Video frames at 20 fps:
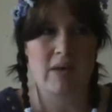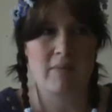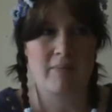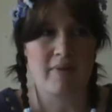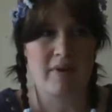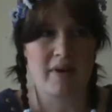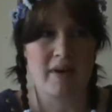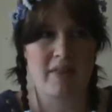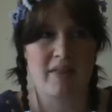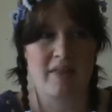
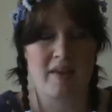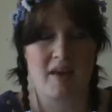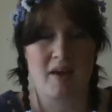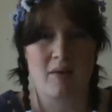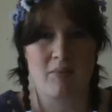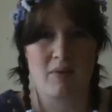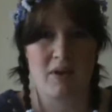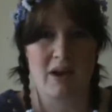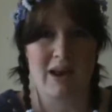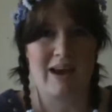But I think
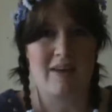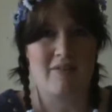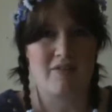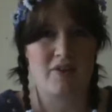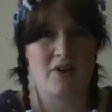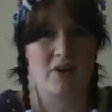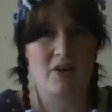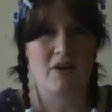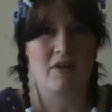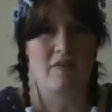I'm going to have
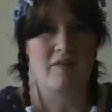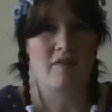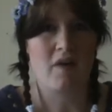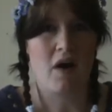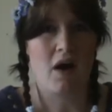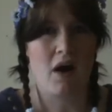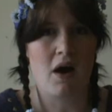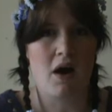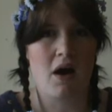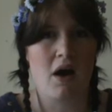to go
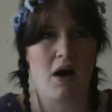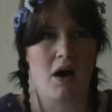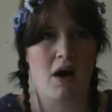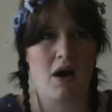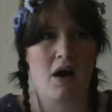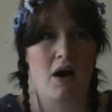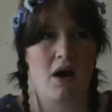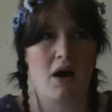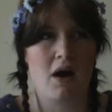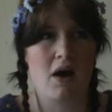
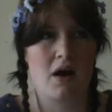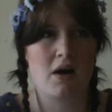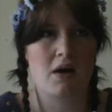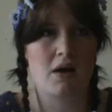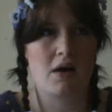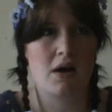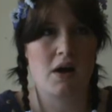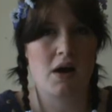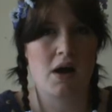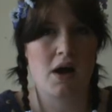
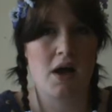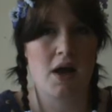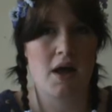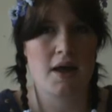for...